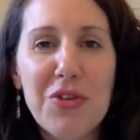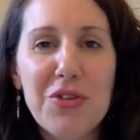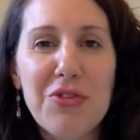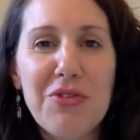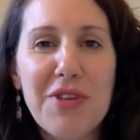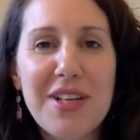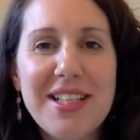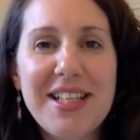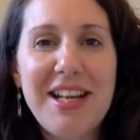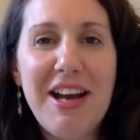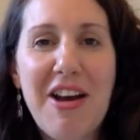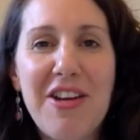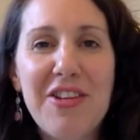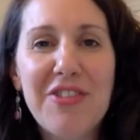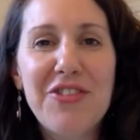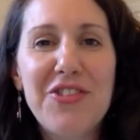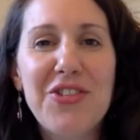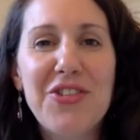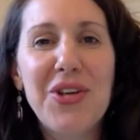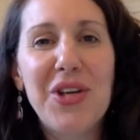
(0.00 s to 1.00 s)
already kind
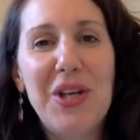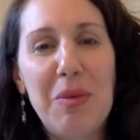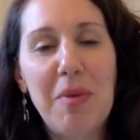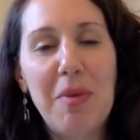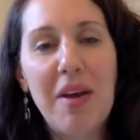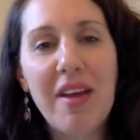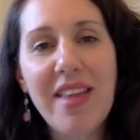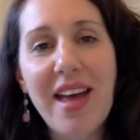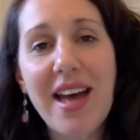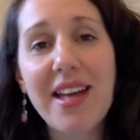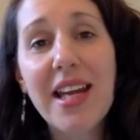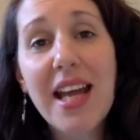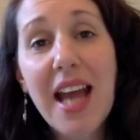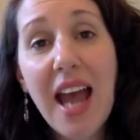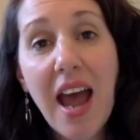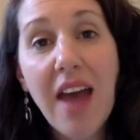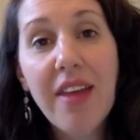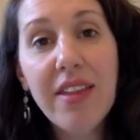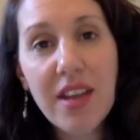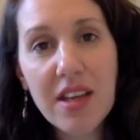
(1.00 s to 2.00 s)
of triggered by that.
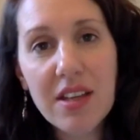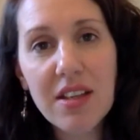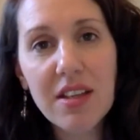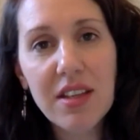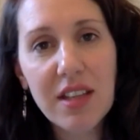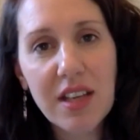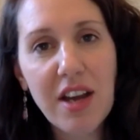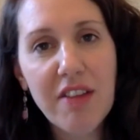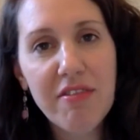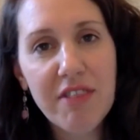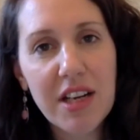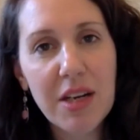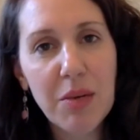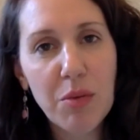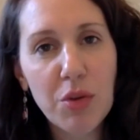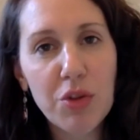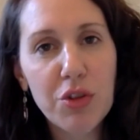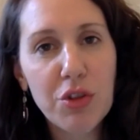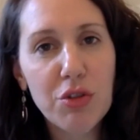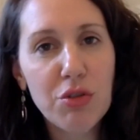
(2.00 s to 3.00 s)
And the other thing I really
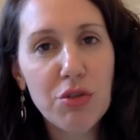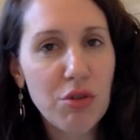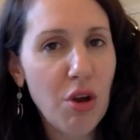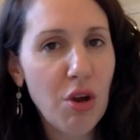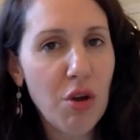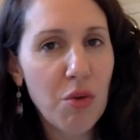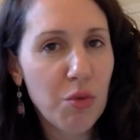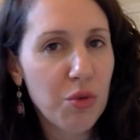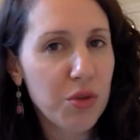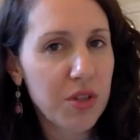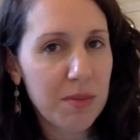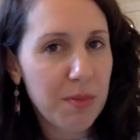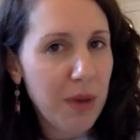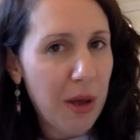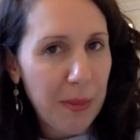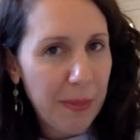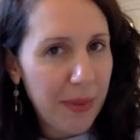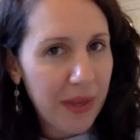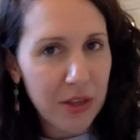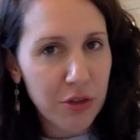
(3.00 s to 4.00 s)
wanted to know was
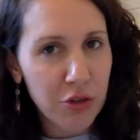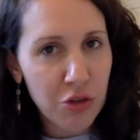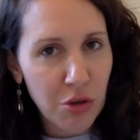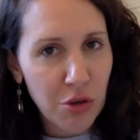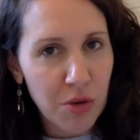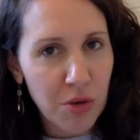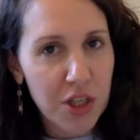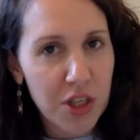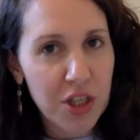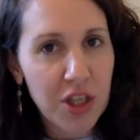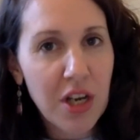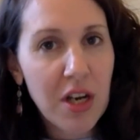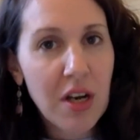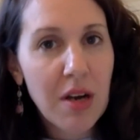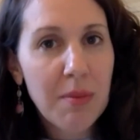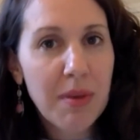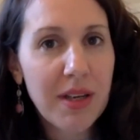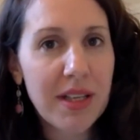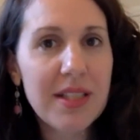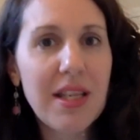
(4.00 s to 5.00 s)
about being Jewish,
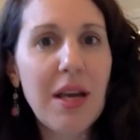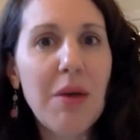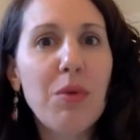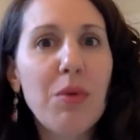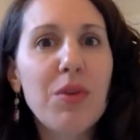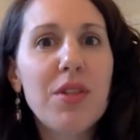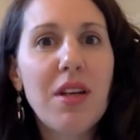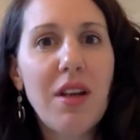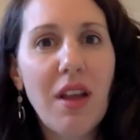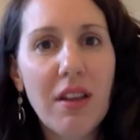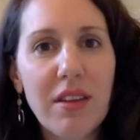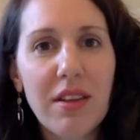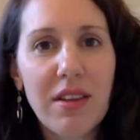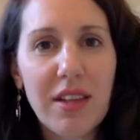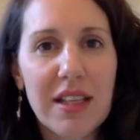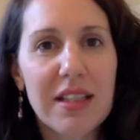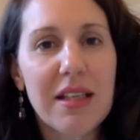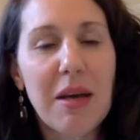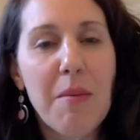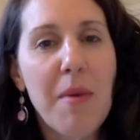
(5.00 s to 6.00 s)
because that was another
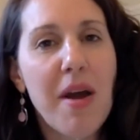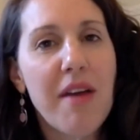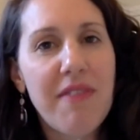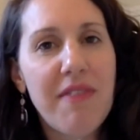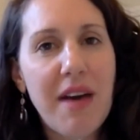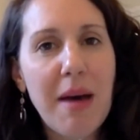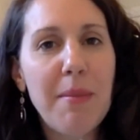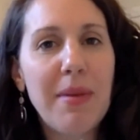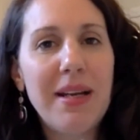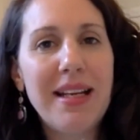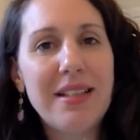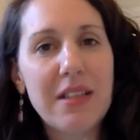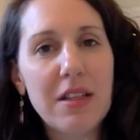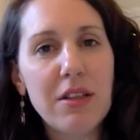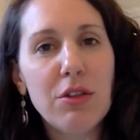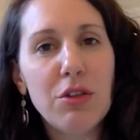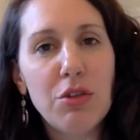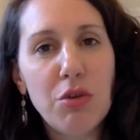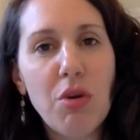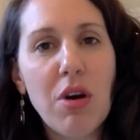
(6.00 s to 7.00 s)
thing that my family
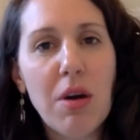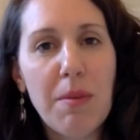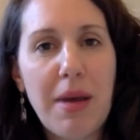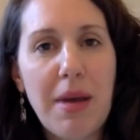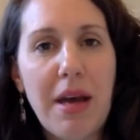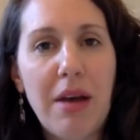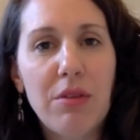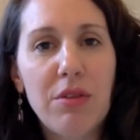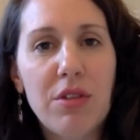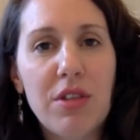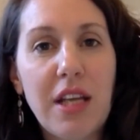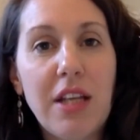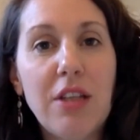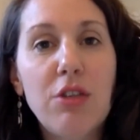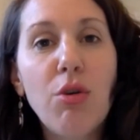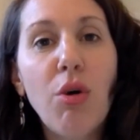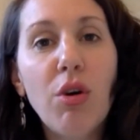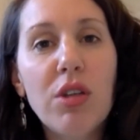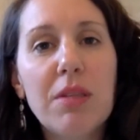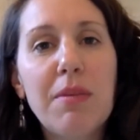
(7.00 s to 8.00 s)
didn't talk about. They
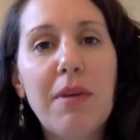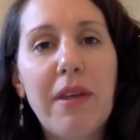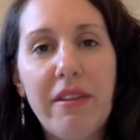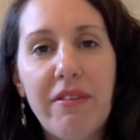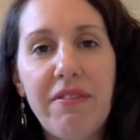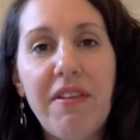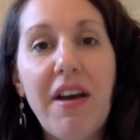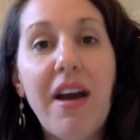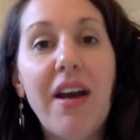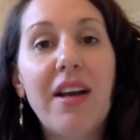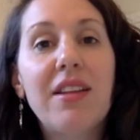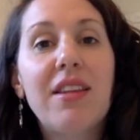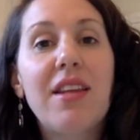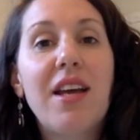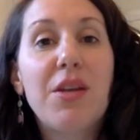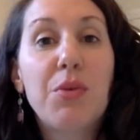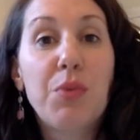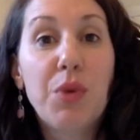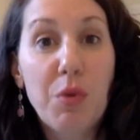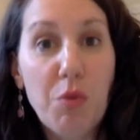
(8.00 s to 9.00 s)
talked about the fact
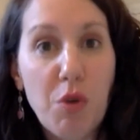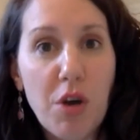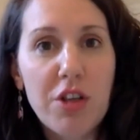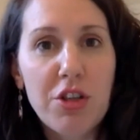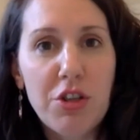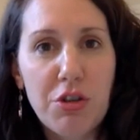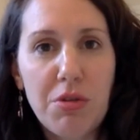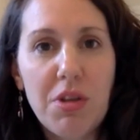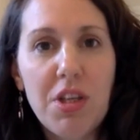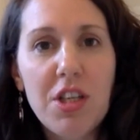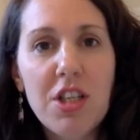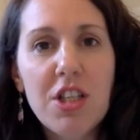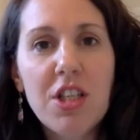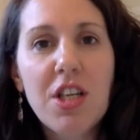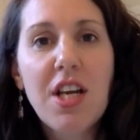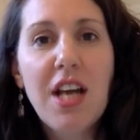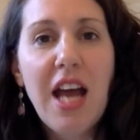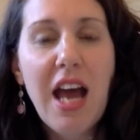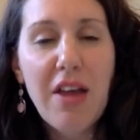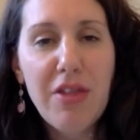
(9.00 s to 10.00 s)
that we were Jewish,
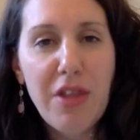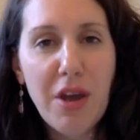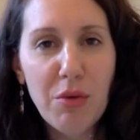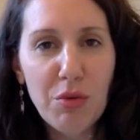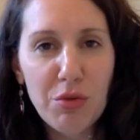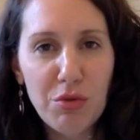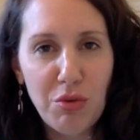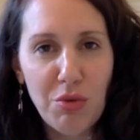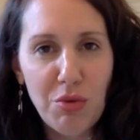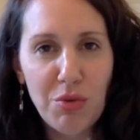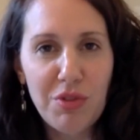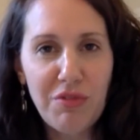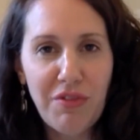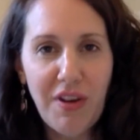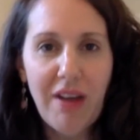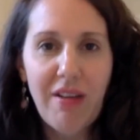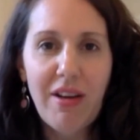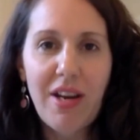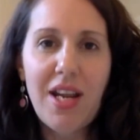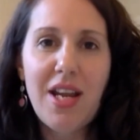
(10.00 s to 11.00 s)
and that was always
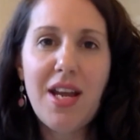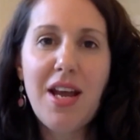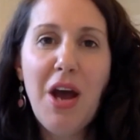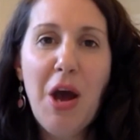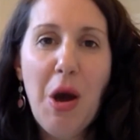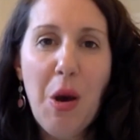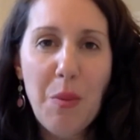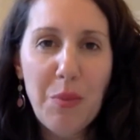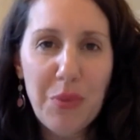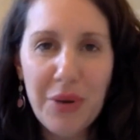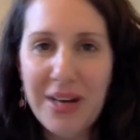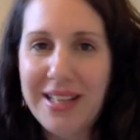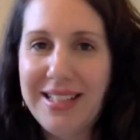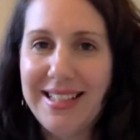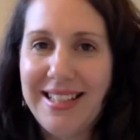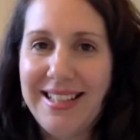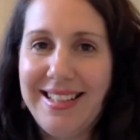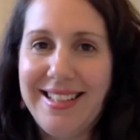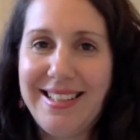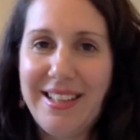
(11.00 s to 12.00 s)
very
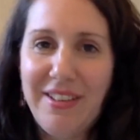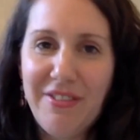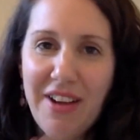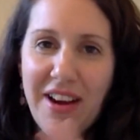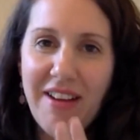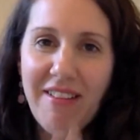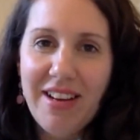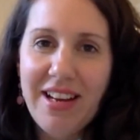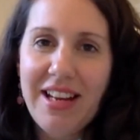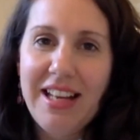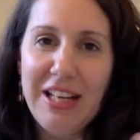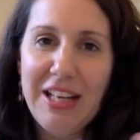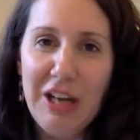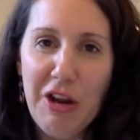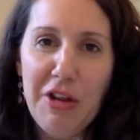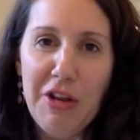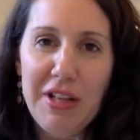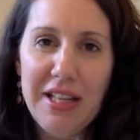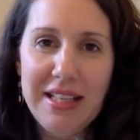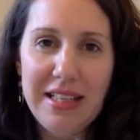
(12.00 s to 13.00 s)
present and very, you know,
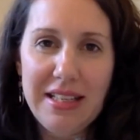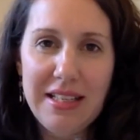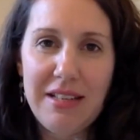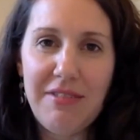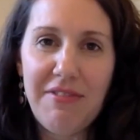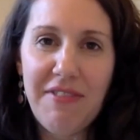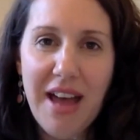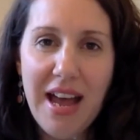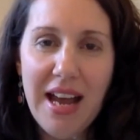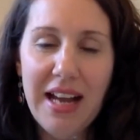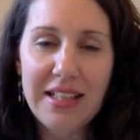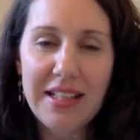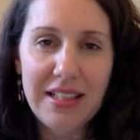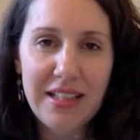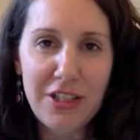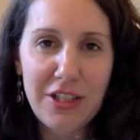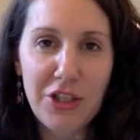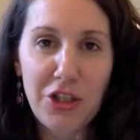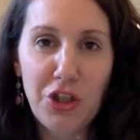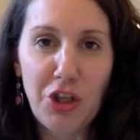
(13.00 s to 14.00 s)
this is a fact and
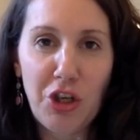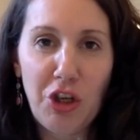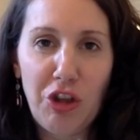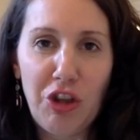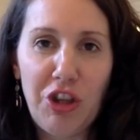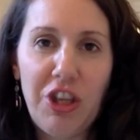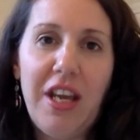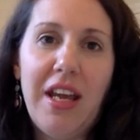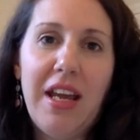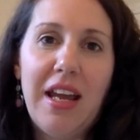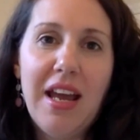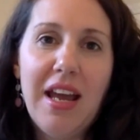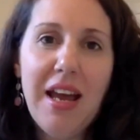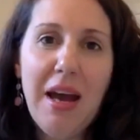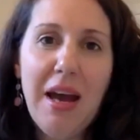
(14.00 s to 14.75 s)
this is a good thing,